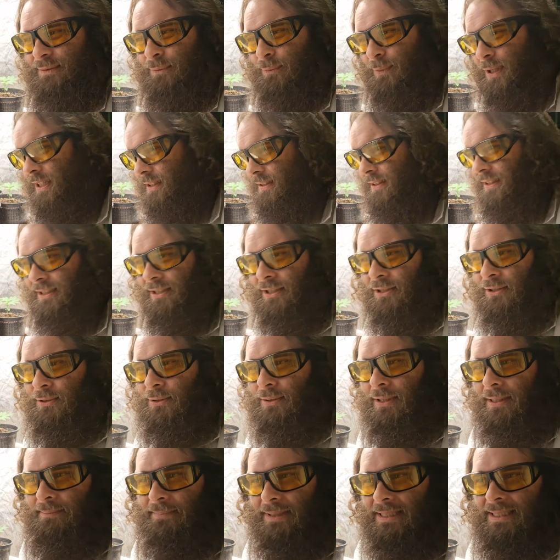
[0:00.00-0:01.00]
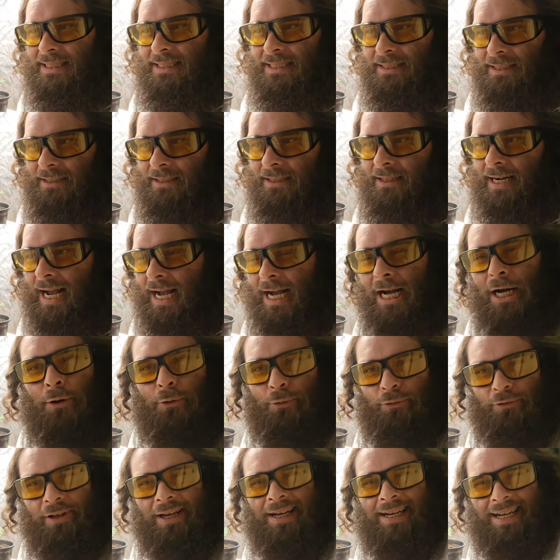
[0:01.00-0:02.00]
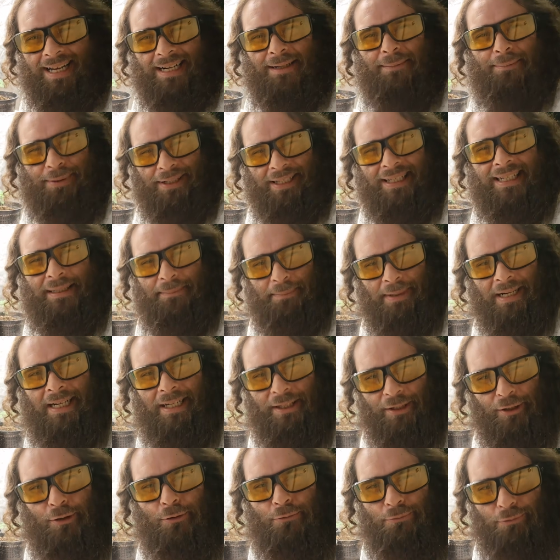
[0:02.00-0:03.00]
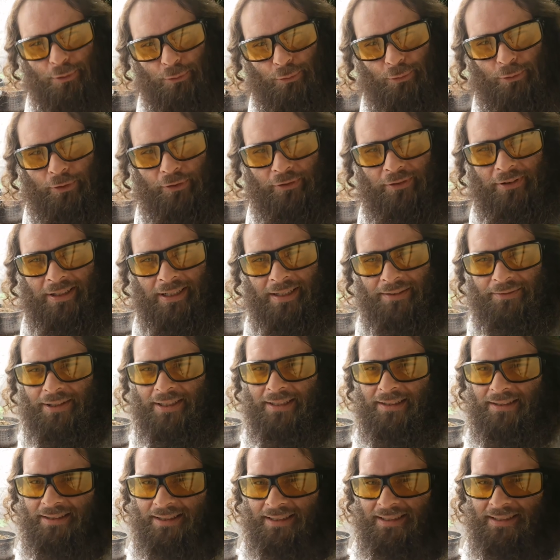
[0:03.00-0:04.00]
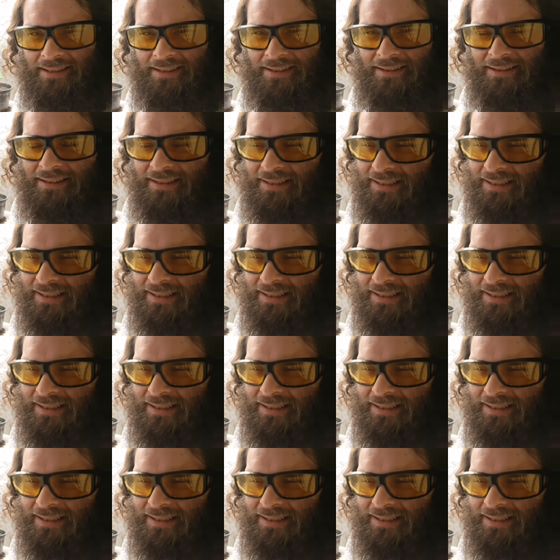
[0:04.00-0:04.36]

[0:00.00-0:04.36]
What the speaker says: well, I'm in their house. I got to play by their rules and everything.